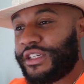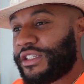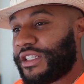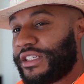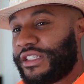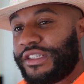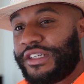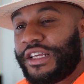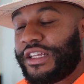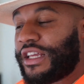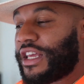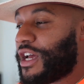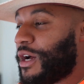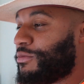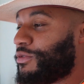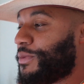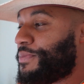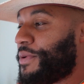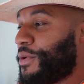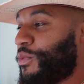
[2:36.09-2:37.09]
He
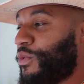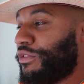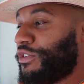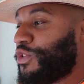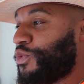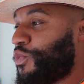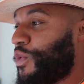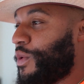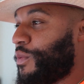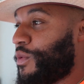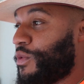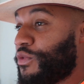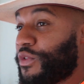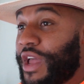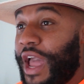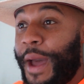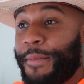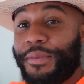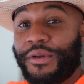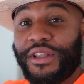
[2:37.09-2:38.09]
comes up here once a week. We're gonna
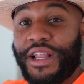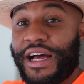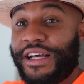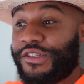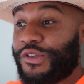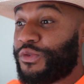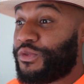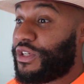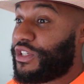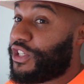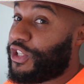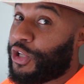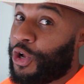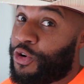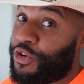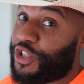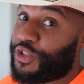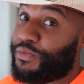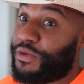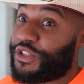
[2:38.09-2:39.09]
capitalize on this,
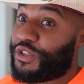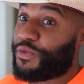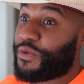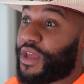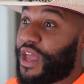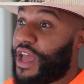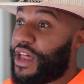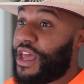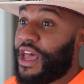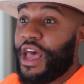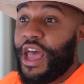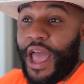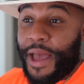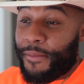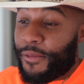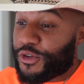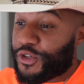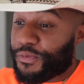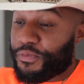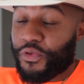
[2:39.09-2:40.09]
learn as much as we can,
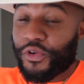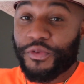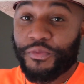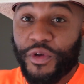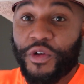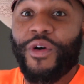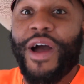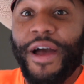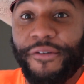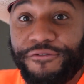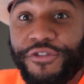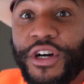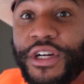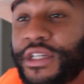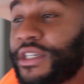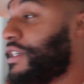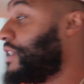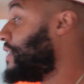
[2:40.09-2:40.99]
and most importantly, we're gonna have fun.